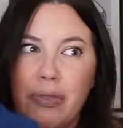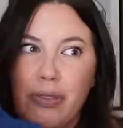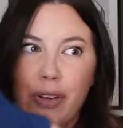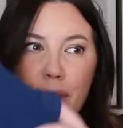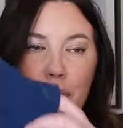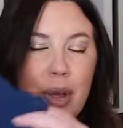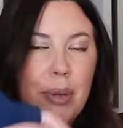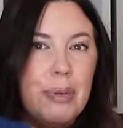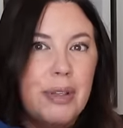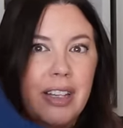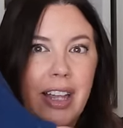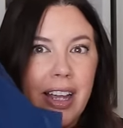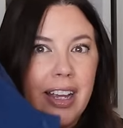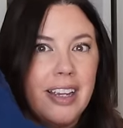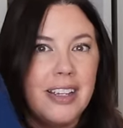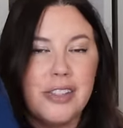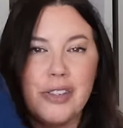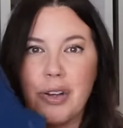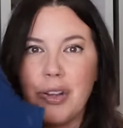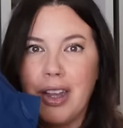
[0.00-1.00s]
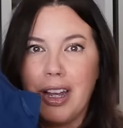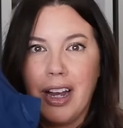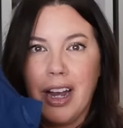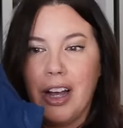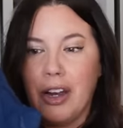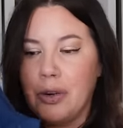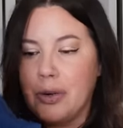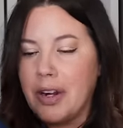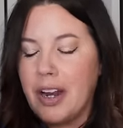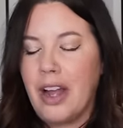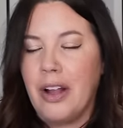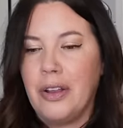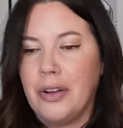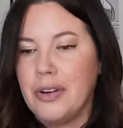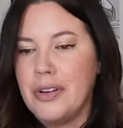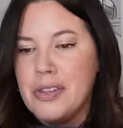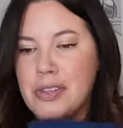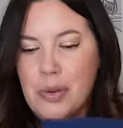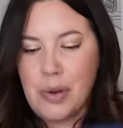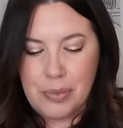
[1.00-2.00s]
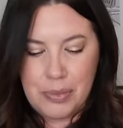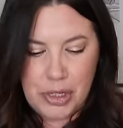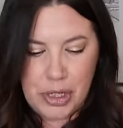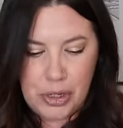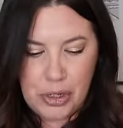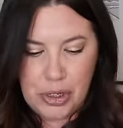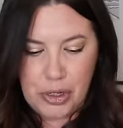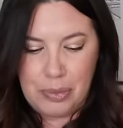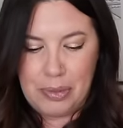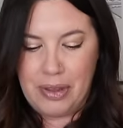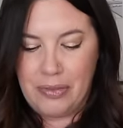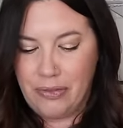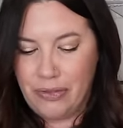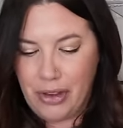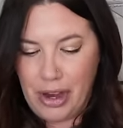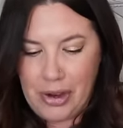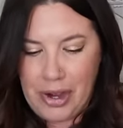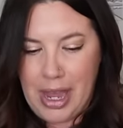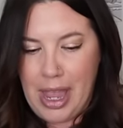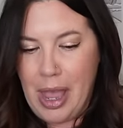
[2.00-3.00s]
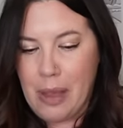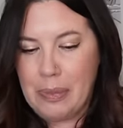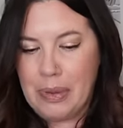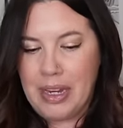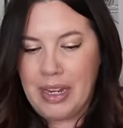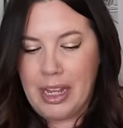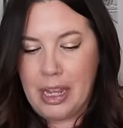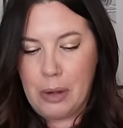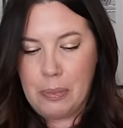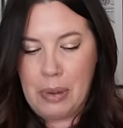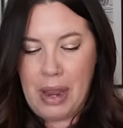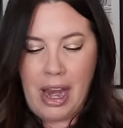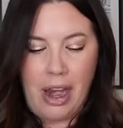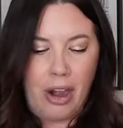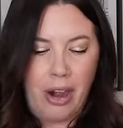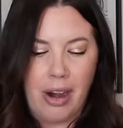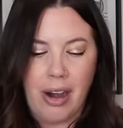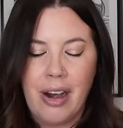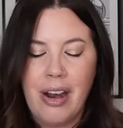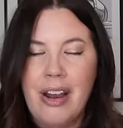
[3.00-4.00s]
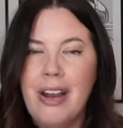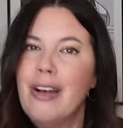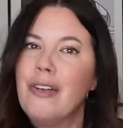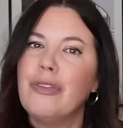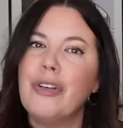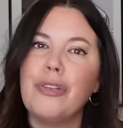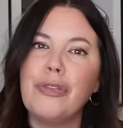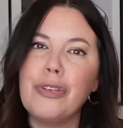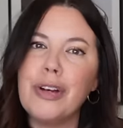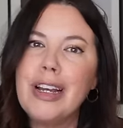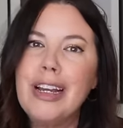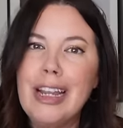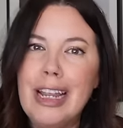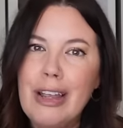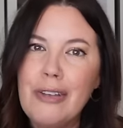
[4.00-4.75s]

Free People leggings are like a hundred dollars, so I'm sure she'll be very happy to get a pair for free,